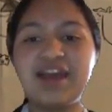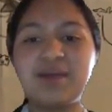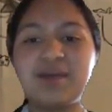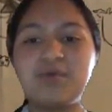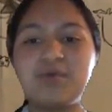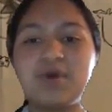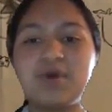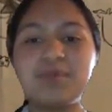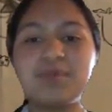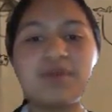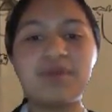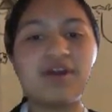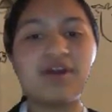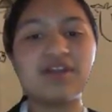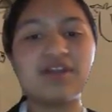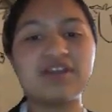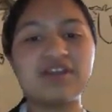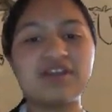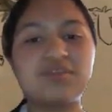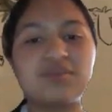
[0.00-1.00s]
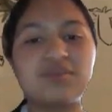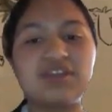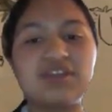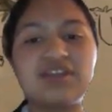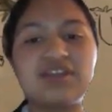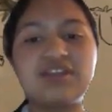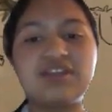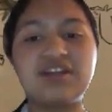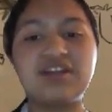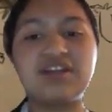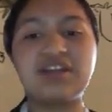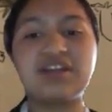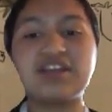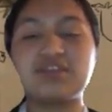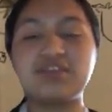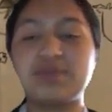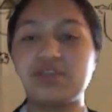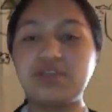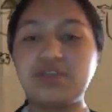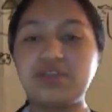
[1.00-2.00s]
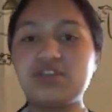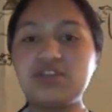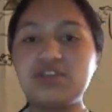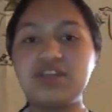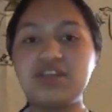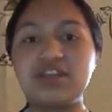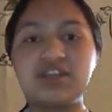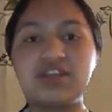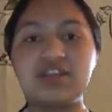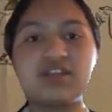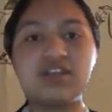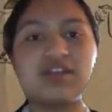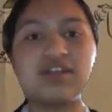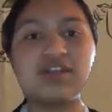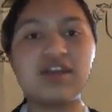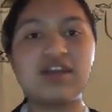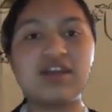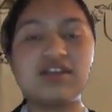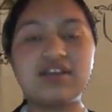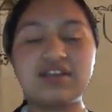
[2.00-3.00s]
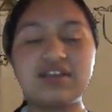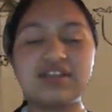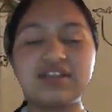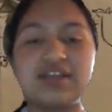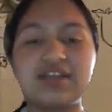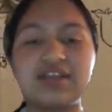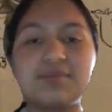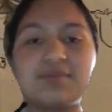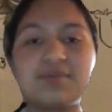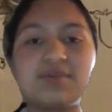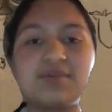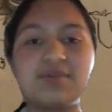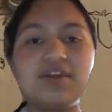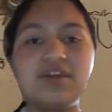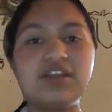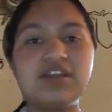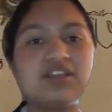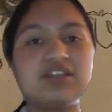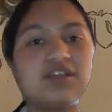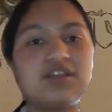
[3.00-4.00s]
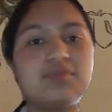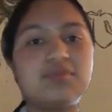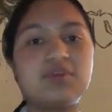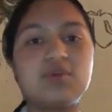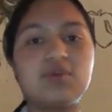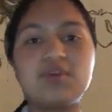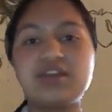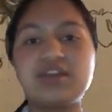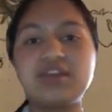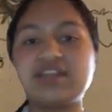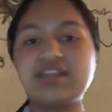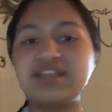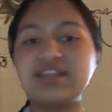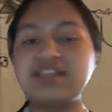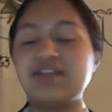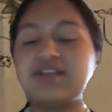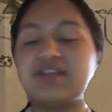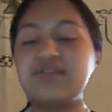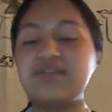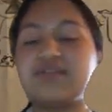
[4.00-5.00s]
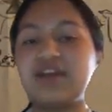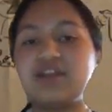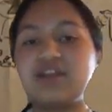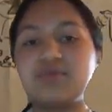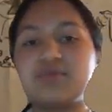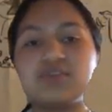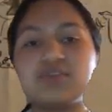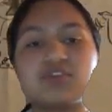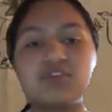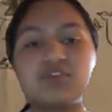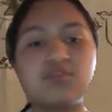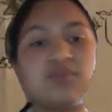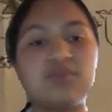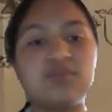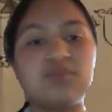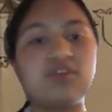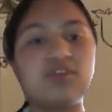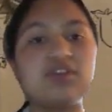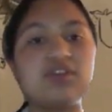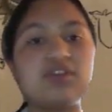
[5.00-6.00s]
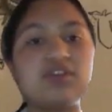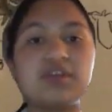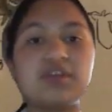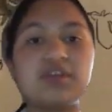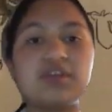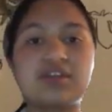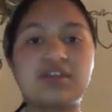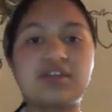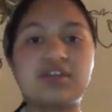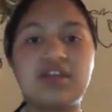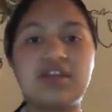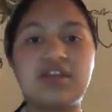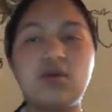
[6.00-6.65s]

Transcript: What products would these young kids be interested in? As example, some toys as stuffed animals or building blocks.